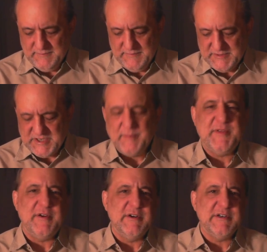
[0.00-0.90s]
some
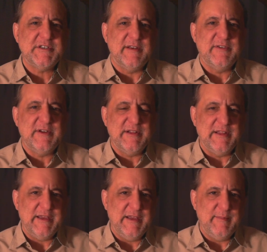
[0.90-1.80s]
theorists have
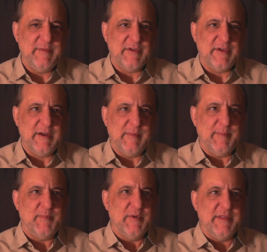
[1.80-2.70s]
claimed to come
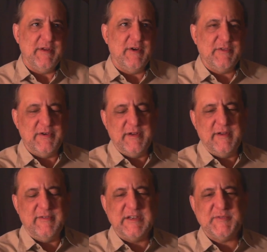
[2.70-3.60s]
up with an
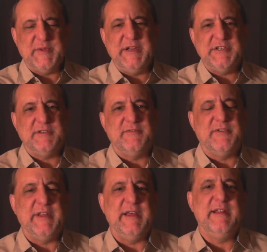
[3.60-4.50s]
alternative explanation
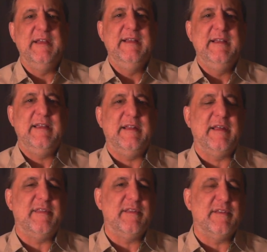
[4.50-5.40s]
for that, and
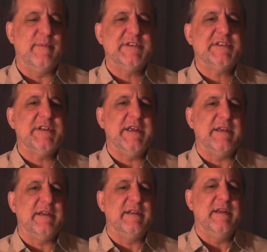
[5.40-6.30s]
I think they're
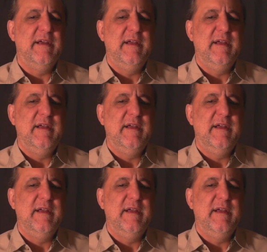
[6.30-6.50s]
mistaken.